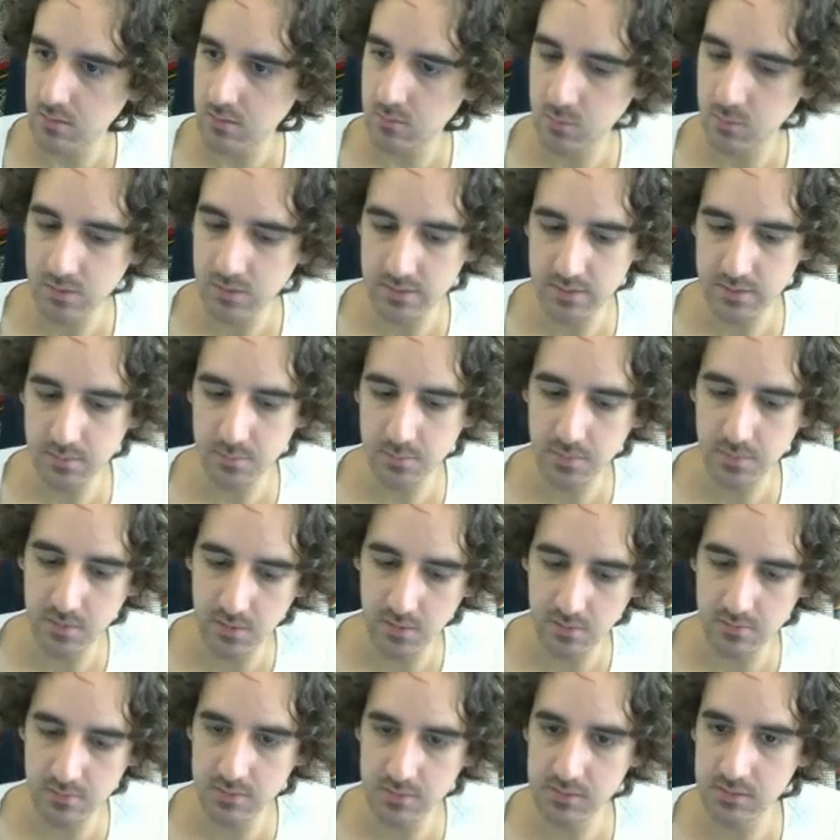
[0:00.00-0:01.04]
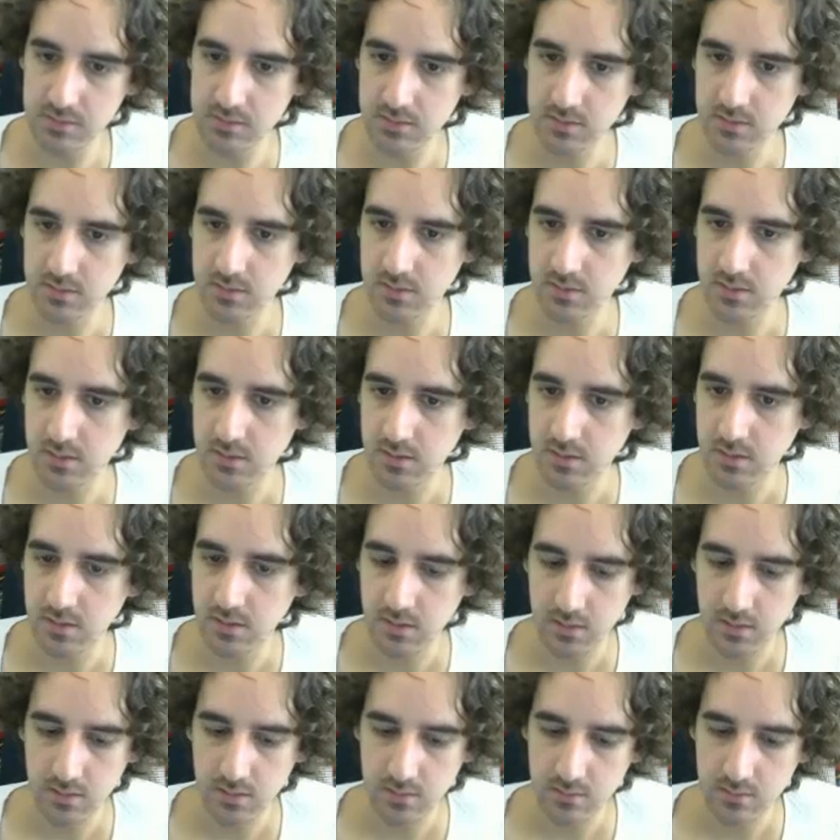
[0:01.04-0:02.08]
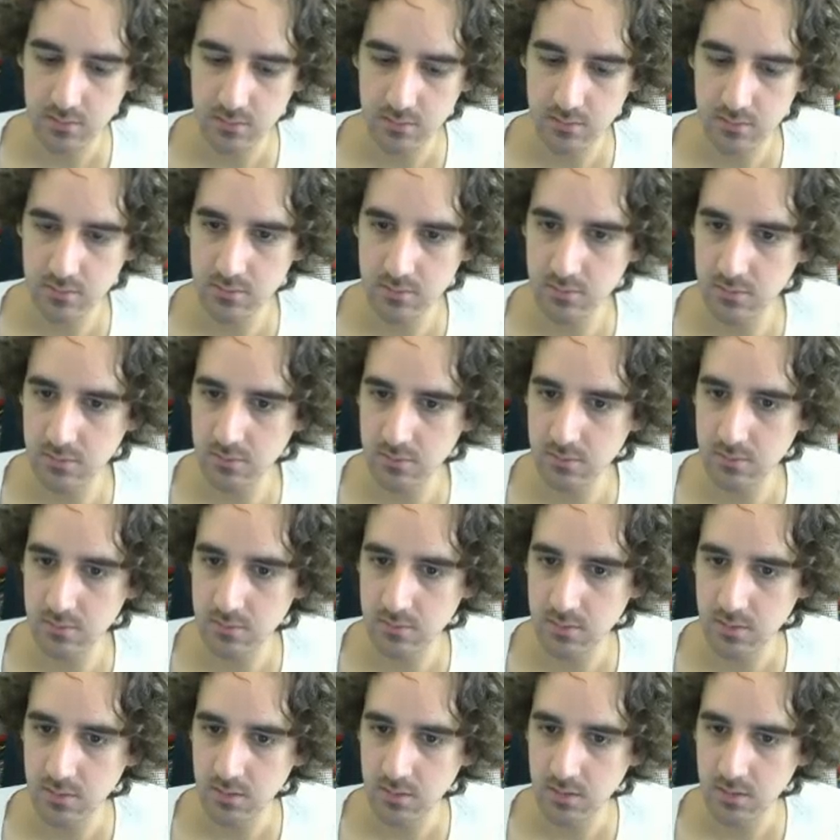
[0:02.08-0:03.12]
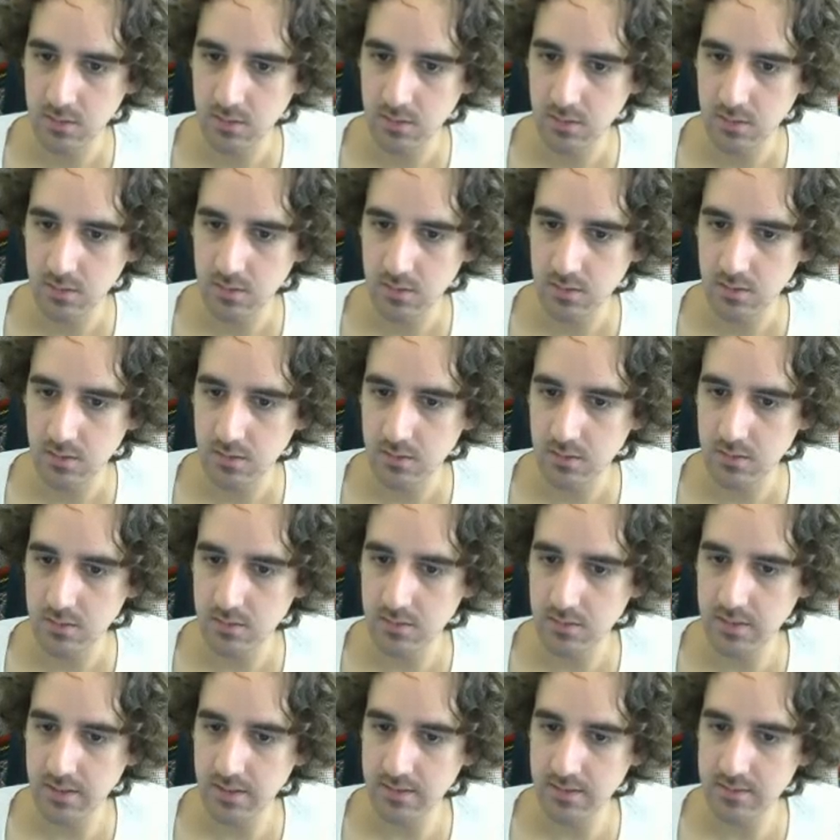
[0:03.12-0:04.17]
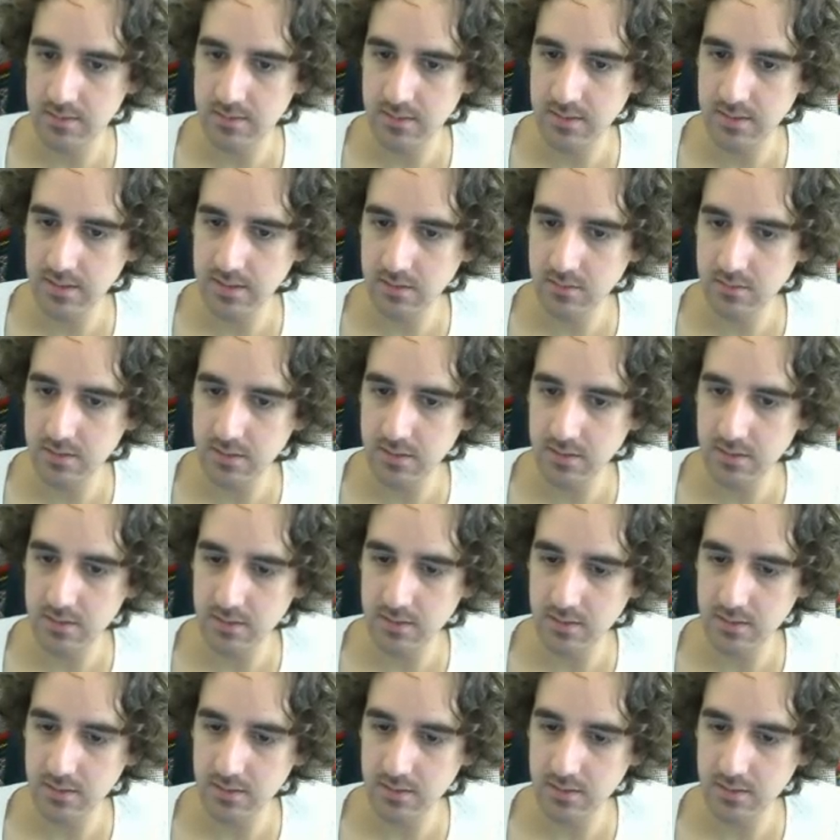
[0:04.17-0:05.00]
with a simple over. So you can see now that